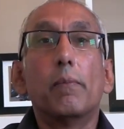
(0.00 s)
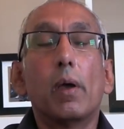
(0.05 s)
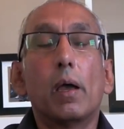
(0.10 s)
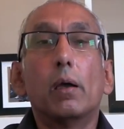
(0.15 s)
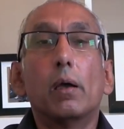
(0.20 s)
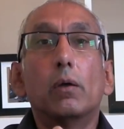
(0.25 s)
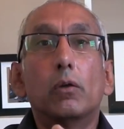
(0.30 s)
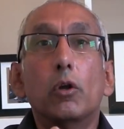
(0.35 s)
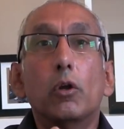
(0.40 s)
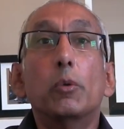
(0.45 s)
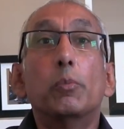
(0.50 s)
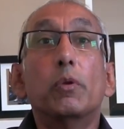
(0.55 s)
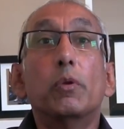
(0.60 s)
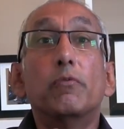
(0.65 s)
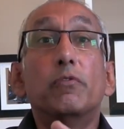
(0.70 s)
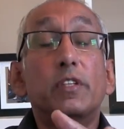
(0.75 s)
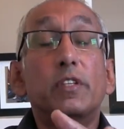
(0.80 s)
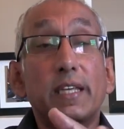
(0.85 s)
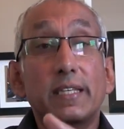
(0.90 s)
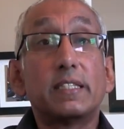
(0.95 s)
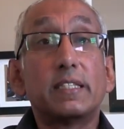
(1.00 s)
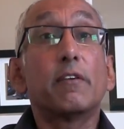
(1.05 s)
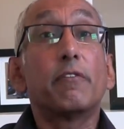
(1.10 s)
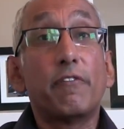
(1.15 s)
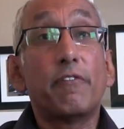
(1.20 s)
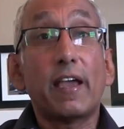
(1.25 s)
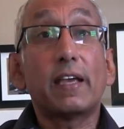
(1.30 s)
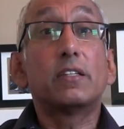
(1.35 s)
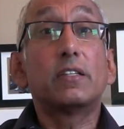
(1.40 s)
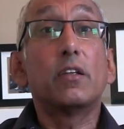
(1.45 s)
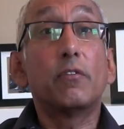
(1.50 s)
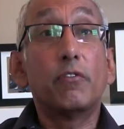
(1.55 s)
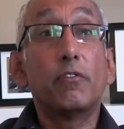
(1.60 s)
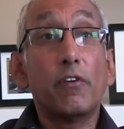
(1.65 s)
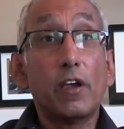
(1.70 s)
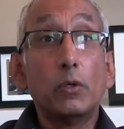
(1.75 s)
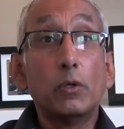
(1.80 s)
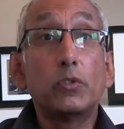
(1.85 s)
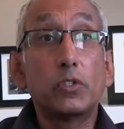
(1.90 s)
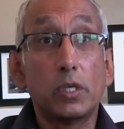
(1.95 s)
a group of disaffected
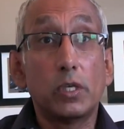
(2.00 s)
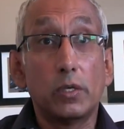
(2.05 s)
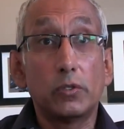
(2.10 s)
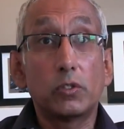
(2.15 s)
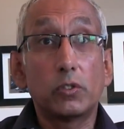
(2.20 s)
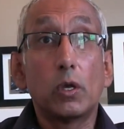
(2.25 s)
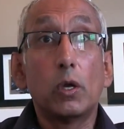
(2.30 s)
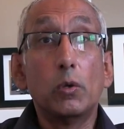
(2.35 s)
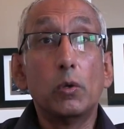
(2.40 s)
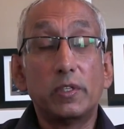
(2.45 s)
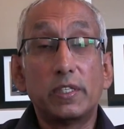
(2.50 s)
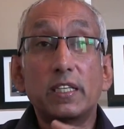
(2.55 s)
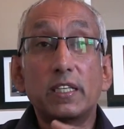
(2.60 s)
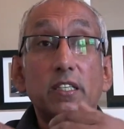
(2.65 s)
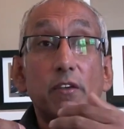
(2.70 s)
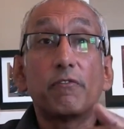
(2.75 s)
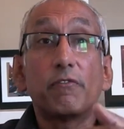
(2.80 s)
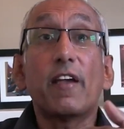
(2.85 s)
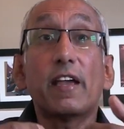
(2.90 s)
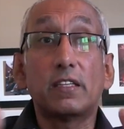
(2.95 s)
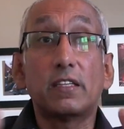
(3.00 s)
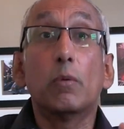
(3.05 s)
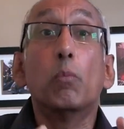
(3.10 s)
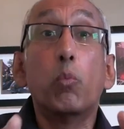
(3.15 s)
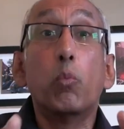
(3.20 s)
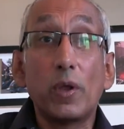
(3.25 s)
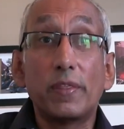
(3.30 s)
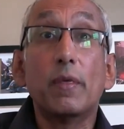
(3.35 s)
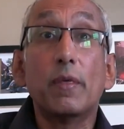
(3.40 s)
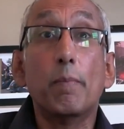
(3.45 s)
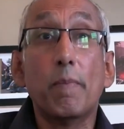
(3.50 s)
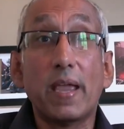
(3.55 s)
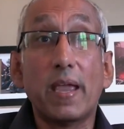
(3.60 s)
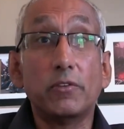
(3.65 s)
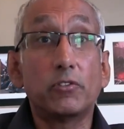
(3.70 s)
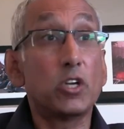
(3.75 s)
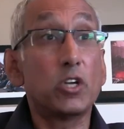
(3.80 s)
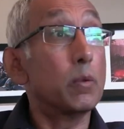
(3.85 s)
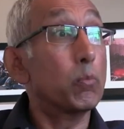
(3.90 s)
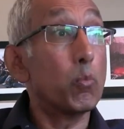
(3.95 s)
voters who are disaffected with the
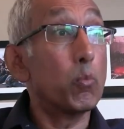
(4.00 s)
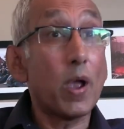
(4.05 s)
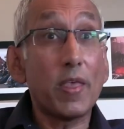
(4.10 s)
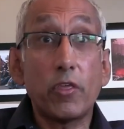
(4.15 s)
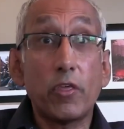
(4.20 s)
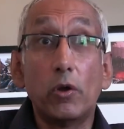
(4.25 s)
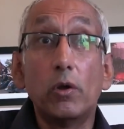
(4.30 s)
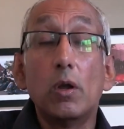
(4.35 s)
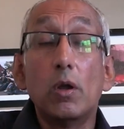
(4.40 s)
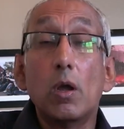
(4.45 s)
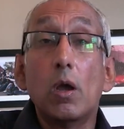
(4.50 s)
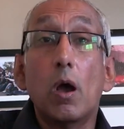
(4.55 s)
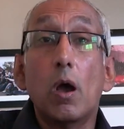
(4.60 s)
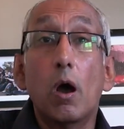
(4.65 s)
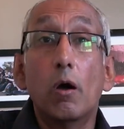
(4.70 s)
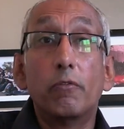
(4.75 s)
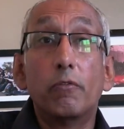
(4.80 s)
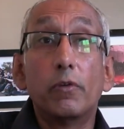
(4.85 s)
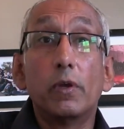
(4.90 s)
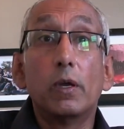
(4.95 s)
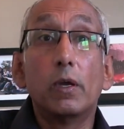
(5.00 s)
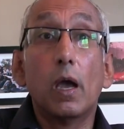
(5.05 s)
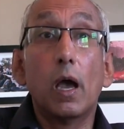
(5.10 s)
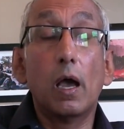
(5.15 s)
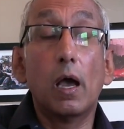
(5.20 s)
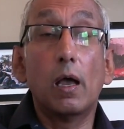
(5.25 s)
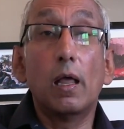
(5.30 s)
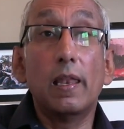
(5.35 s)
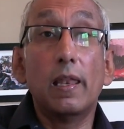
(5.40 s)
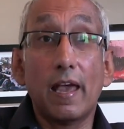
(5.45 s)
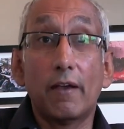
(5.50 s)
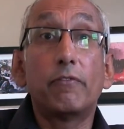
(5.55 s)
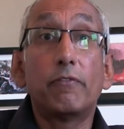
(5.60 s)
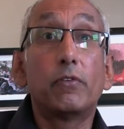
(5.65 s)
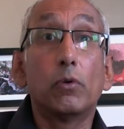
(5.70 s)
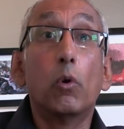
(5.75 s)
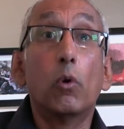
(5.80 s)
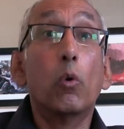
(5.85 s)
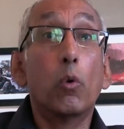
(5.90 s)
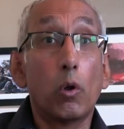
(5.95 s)
mainstream, whether of uh,
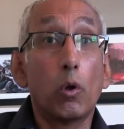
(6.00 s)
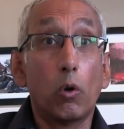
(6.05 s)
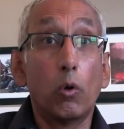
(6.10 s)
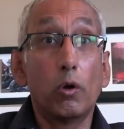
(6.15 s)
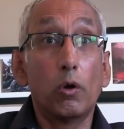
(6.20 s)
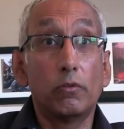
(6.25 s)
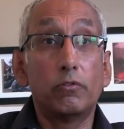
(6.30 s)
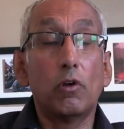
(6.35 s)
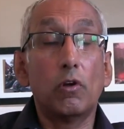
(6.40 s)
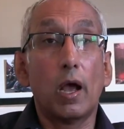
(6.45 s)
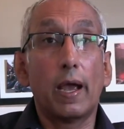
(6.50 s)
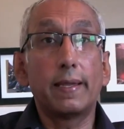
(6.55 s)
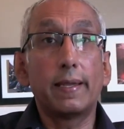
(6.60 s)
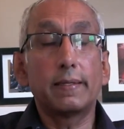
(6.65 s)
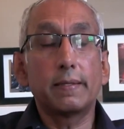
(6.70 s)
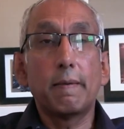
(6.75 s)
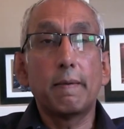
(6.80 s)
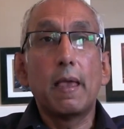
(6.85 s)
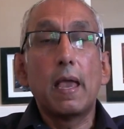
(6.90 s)
left or, or of right,